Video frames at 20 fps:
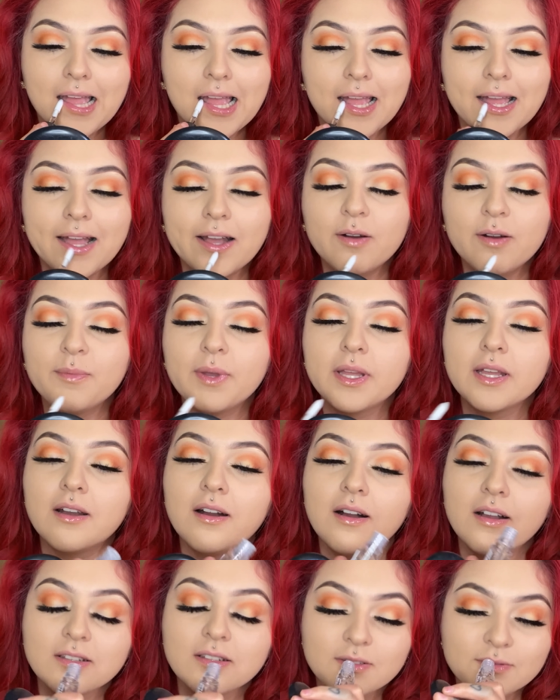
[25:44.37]
oh my
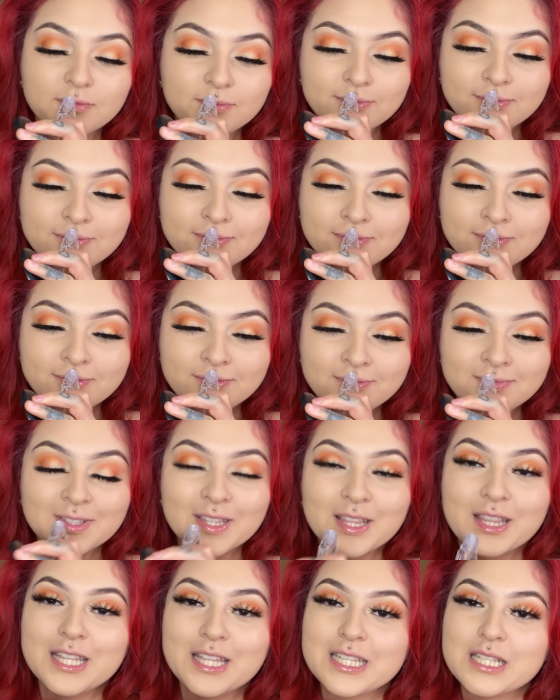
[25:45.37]
gosh,
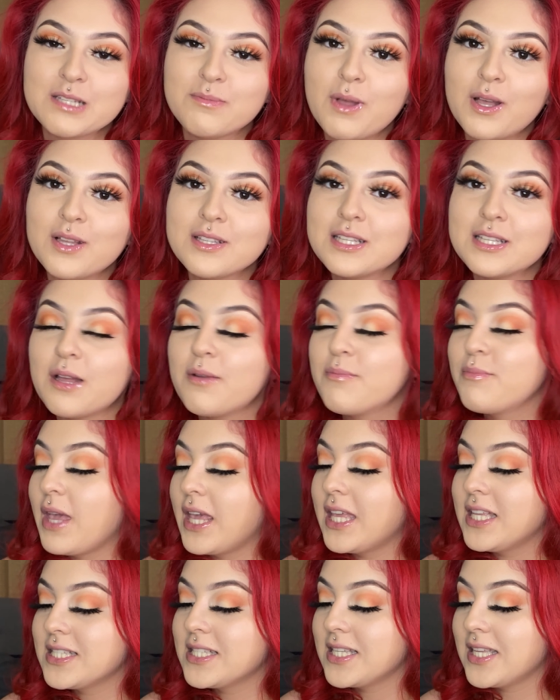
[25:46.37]
this smells
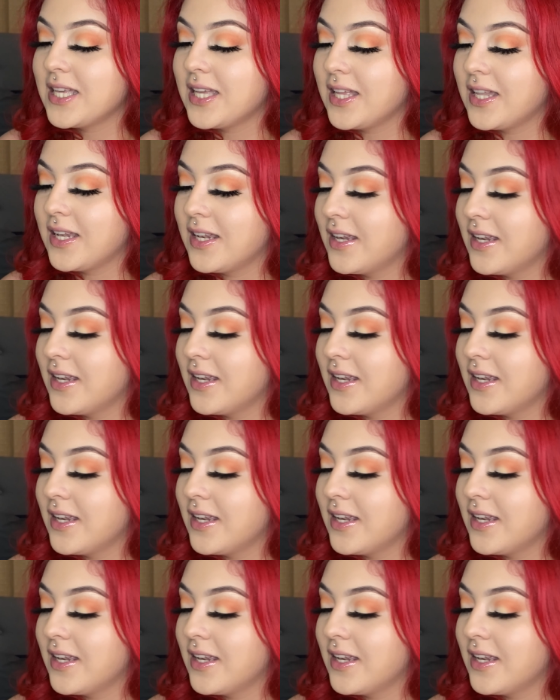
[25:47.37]
amazing.